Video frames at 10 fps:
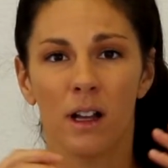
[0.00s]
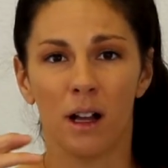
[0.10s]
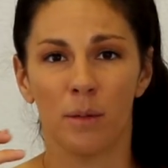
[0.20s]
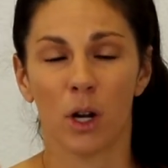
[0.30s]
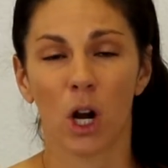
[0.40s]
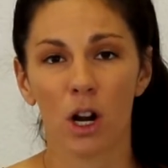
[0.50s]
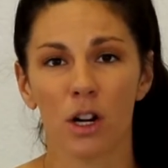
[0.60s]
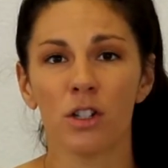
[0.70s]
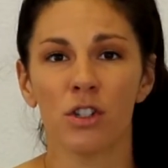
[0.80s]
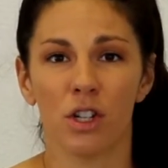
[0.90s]
um,
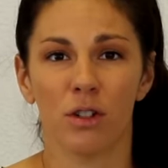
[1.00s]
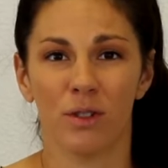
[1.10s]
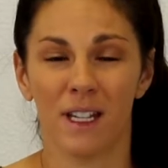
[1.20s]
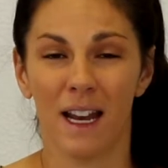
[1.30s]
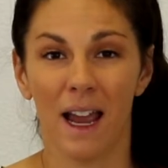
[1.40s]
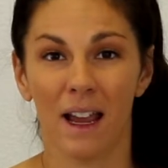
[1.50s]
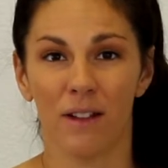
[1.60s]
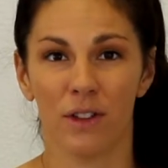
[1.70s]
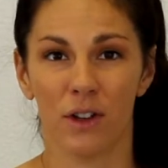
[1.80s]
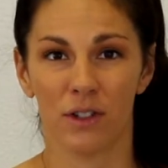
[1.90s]
urge you today
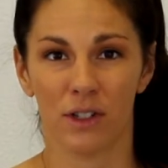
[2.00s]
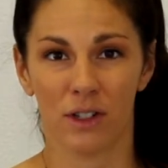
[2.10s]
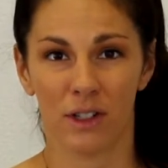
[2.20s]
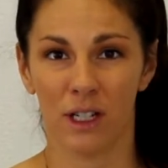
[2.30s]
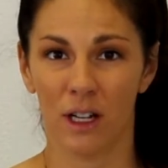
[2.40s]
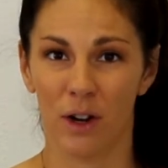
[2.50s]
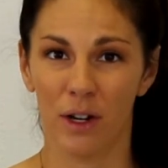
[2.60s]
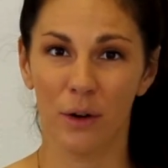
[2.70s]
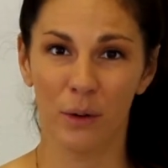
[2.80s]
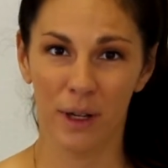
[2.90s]
if there's you know i
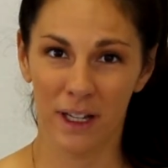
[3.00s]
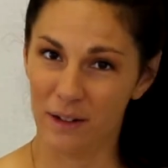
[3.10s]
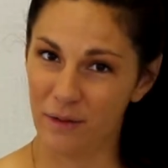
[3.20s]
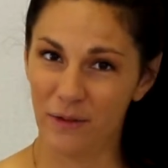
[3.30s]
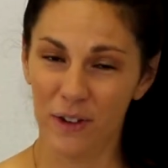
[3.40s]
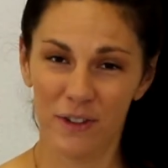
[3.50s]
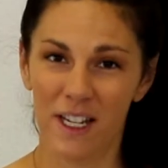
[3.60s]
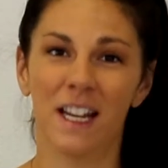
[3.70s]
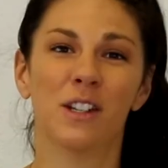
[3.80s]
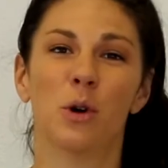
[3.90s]
know in a
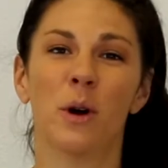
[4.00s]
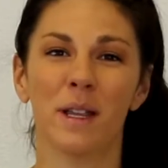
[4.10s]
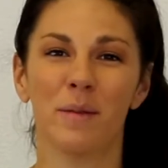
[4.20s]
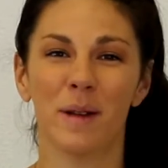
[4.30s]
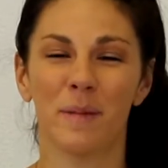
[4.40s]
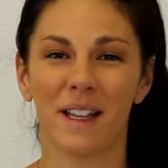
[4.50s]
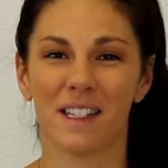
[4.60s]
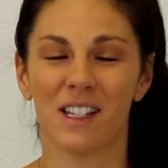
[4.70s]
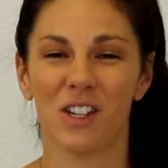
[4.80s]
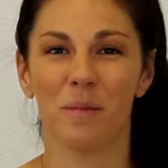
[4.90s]
15 20 minute
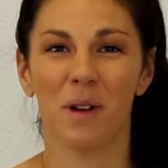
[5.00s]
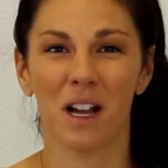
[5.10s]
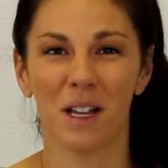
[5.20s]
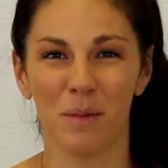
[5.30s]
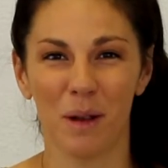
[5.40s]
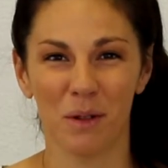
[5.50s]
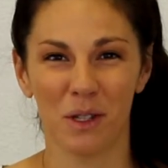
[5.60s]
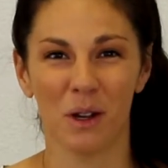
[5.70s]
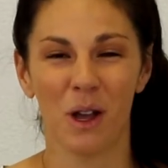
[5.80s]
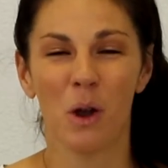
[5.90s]
message i'm not going to be able
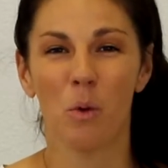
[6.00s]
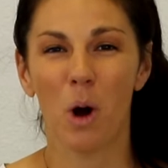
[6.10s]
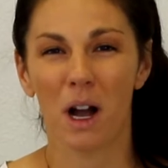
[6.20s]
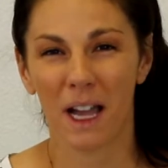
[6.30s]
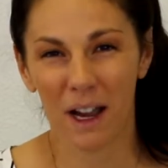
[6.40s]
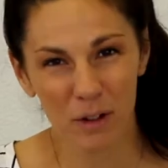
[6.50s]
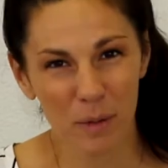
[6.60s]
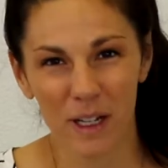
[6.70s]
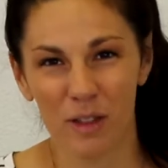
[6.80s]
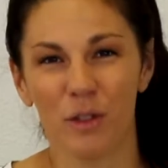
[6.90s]
to walk
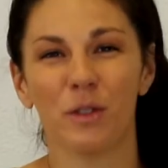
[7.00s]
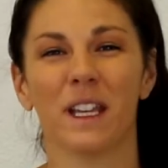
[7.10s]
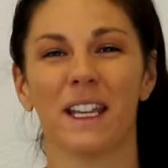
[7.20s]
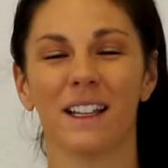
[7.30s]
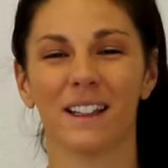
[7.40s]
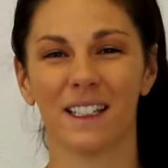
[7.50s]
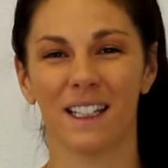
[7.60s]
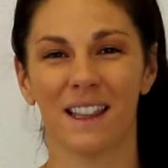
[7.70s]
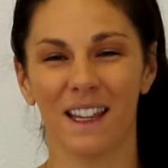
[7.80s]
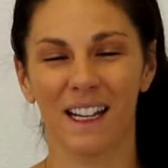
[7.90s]
everybody through the healing
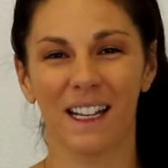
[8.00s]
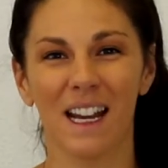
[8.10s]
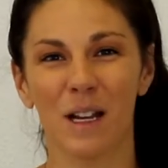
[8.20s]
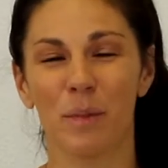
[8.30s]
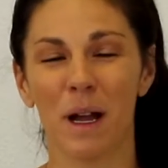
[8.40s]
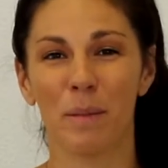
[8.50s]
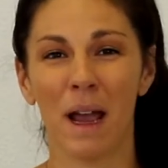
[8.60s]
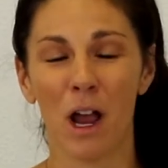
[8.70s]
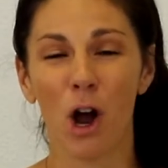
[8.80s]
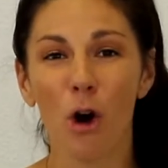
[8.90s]
that they need but
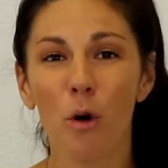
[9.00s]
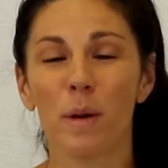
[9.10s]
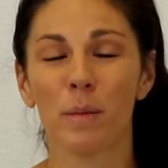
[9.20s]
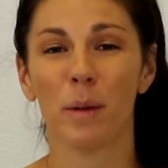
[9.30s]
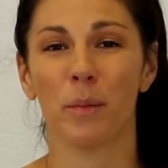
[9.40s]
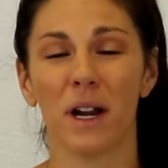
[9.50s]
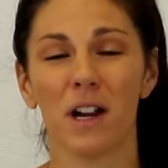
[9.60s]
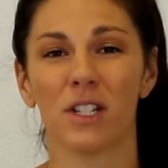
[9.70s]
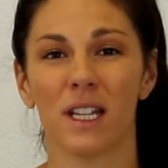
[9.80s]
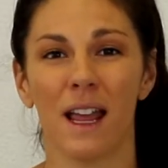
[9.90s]
my hope and my
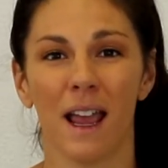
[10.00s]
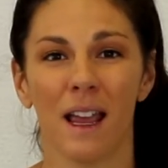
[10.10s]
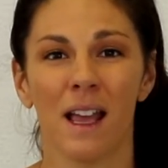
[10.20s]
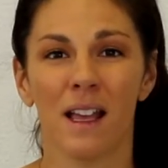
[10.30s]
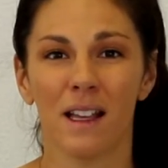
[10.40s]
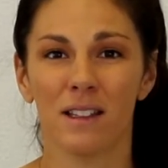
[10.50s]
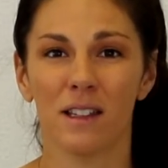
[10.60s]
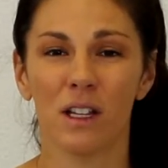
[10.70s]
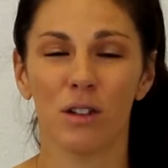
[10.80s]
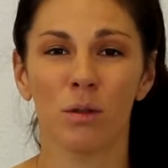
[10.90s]
prayer today is
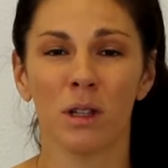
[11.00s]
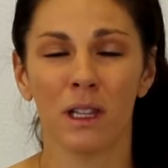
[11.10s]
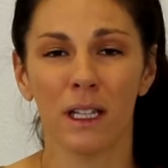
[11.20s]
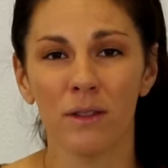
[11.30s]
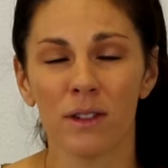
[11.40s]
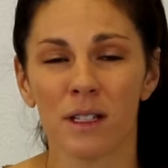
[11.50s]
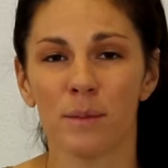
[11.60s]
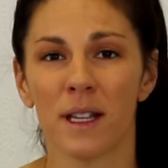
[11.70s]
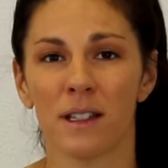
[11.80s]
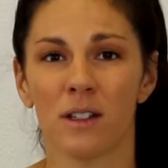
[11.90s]
that you would leave
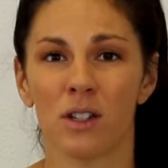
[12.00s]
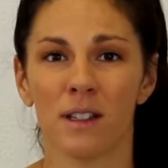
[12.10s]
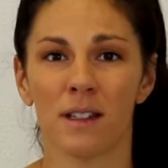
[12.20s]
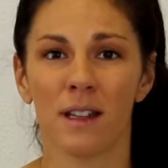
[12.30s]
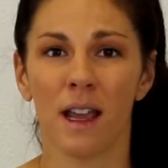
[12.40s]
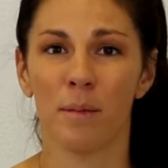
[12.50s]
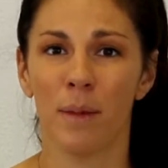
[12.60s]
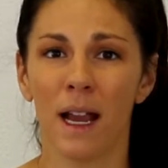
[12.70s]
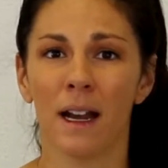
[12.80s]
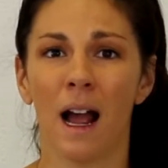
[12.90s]
this message and say
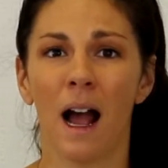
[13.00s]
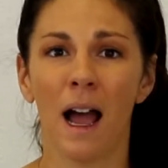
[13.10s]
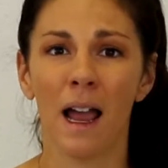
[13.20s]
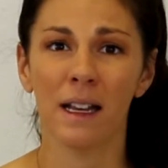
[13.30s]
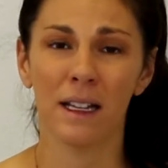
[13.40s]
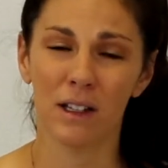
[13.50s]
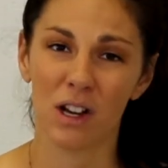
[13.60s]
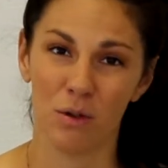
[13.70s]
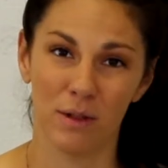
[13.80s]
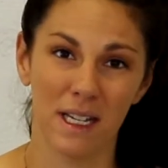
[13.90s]
man i need to
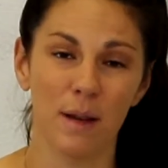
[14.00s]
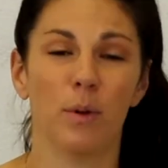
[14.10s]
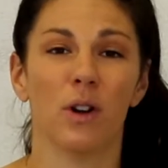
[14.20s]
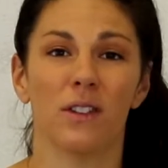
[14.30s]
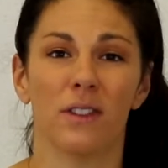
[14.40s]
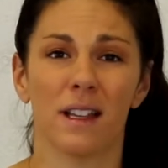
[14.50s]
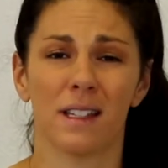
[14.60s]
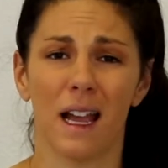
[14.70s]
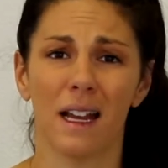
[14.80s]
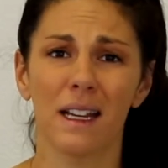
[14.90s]
go deeper in
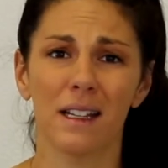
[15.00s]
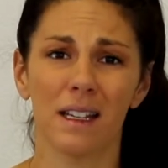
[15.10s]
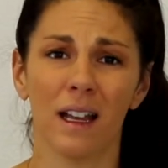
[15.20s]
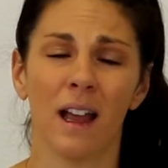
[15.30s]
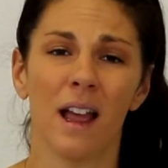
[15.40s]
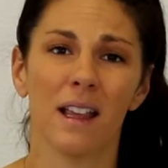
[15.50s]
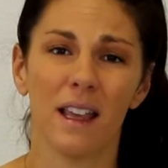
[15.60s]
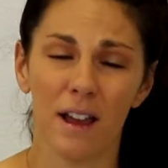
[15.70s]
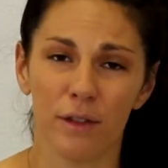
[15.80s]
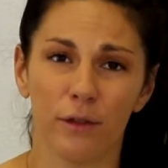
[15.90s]
this i need to
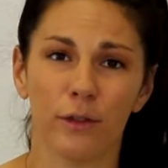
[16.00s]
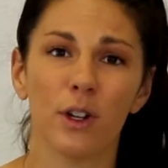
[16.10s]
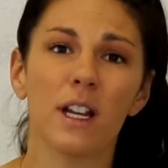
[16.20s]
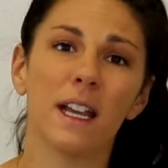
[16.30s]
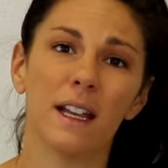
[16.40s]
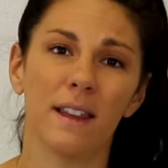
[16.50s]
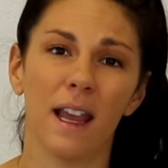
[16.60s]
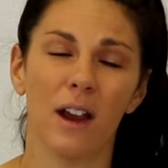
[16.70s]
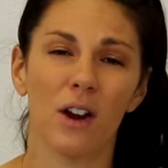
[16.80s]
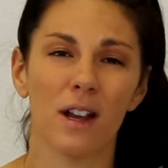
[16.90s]
get free in
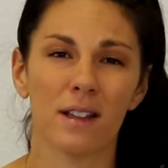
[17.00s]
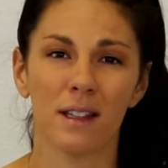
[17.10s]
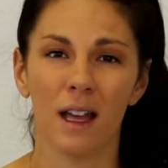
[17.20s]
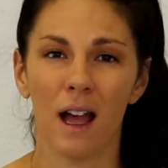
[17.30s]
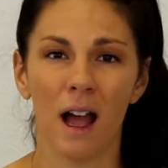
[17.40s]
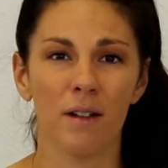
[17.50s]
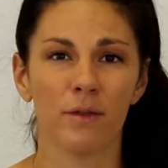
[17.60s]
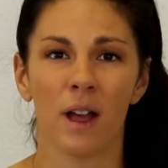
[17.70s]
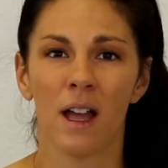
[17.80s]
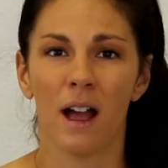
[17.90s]
the areas that
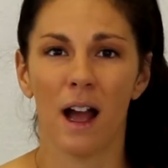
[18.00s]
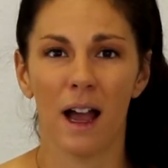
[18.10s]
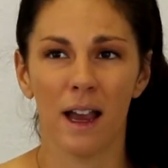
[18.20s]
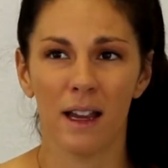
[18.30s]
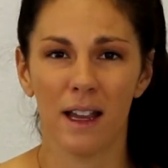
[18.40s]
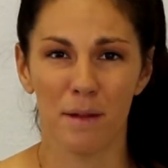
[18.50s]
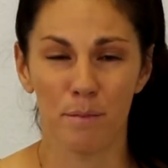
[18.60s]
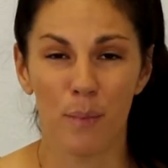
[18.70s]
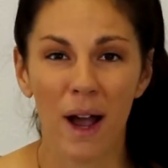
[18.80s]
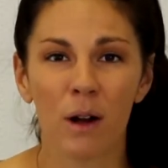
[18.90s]
i've i
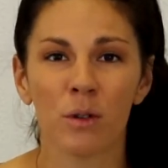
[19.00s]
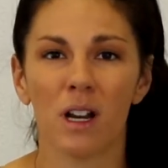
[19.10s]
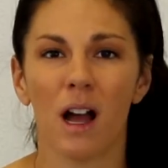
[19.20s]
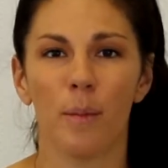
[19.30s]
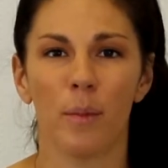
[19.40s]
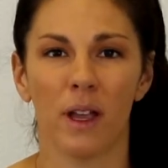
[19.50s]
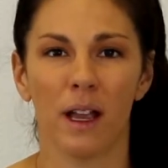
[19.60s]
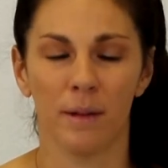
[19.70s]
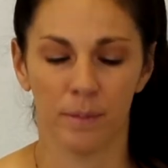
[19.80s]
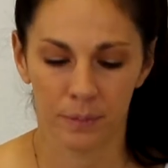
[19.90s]
am bound up
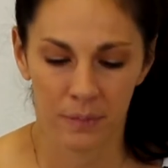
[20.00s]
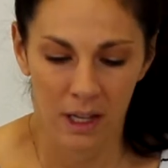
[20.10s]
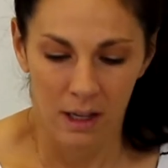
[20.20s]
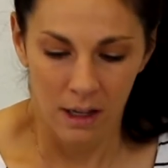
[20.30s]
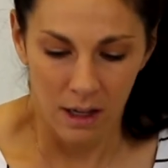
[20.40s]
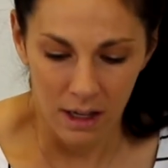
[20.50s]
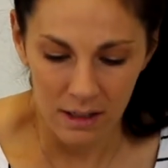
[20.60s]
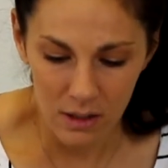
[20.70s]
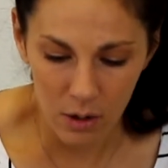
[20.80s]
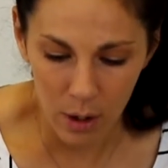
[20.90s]
in
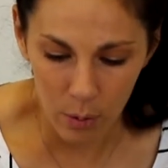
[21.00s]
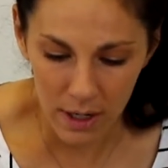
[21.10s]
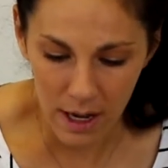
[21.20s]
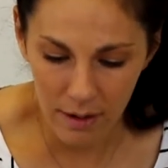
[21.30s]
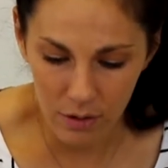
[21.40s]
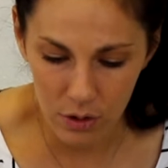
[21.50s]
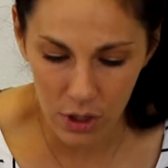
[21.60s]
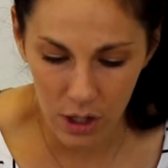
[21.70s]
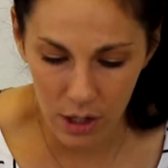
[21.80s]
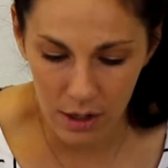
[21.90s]
and so i want to have you
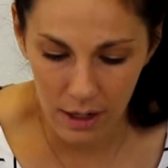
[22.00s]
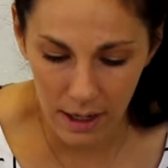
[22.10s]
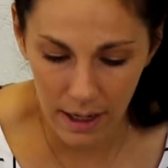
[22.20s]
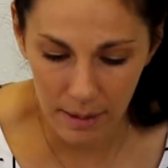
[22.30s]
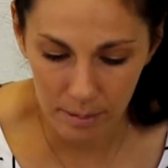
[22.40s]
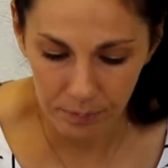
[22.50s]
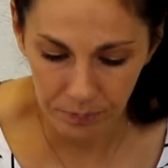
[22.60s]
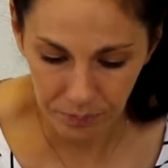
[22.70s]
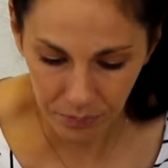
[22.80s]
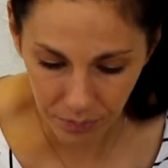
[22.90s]
turn um,
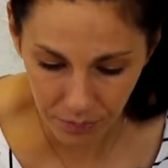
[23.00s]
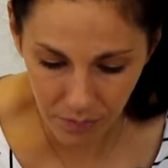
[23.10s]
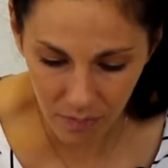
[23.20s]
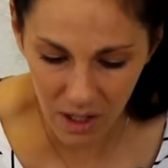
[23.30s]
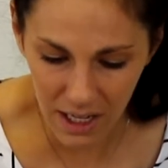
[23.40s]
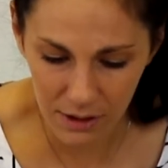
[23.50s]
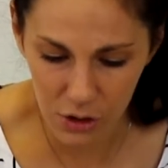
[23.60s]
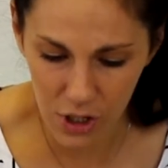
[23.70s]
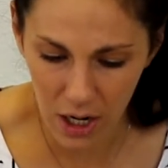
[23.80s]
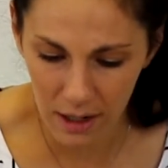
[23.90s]

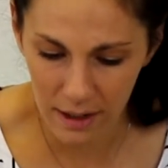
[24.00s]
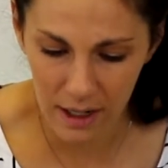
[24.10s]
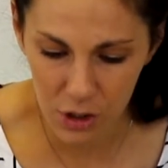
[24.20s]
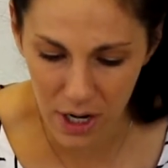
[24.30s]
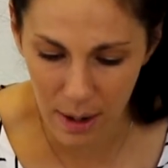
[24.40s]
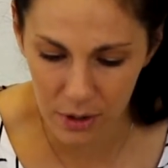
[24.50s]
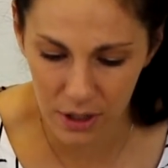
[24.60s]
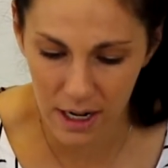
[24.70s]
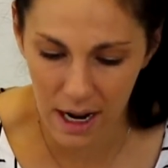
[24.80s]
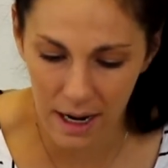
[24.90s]
in John
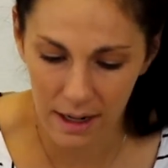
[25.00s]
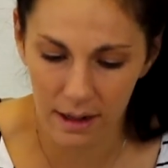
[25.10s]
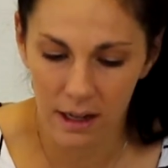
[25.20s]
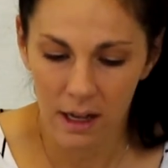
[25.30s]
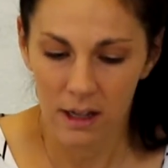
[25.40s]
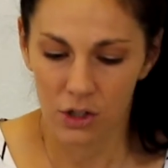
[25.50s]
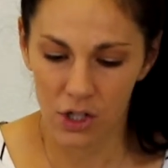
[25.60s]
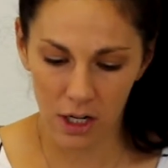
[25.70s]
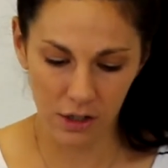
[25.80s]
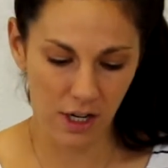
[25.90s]
chapter 9.
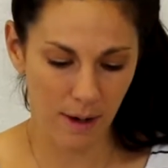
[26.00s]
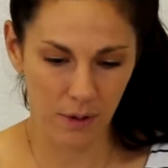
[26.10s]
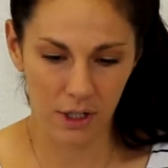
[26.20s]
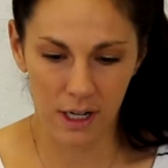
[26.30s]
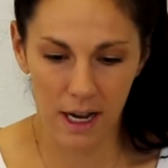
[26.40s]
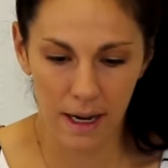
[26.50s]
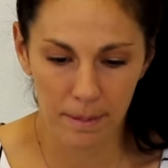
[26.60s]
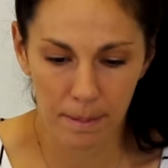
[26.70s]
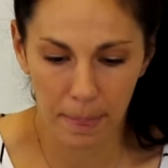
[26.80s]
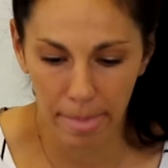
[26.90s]
John chapter
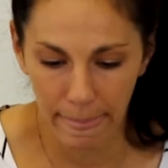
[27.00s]
9.